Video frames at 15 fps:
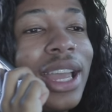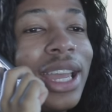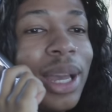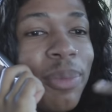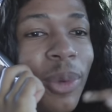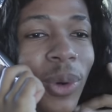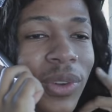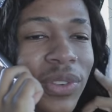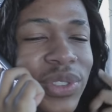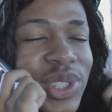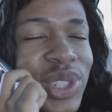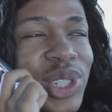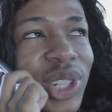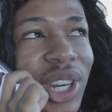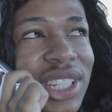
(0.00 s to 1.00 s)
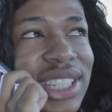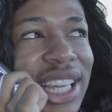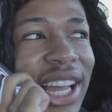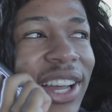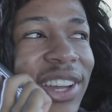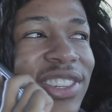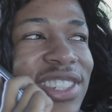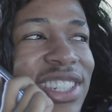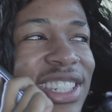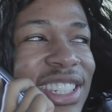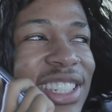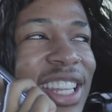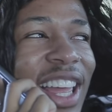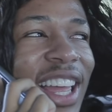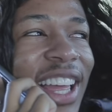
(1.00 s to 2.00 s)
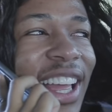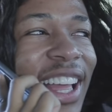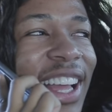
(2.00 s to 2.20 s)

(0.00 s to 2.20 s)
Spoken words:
I am off to John's house.